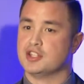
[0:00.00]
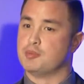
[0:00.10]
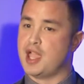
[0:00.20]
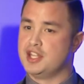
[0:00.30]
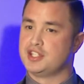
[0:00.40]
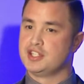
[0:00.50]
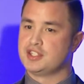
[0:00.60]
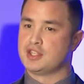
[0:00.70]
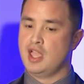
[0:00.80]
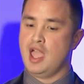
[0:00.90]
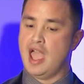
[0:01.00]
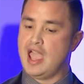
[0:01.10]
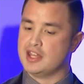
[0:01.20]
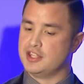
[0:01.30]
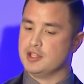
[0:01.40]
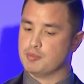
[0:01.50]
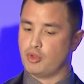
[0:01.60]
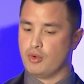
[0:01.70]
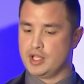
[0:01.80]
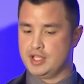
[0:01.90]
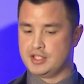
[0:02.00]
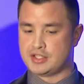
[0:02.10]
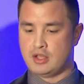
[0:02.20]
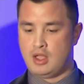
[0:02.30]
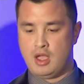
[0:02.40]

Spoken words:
to the patients and the employees.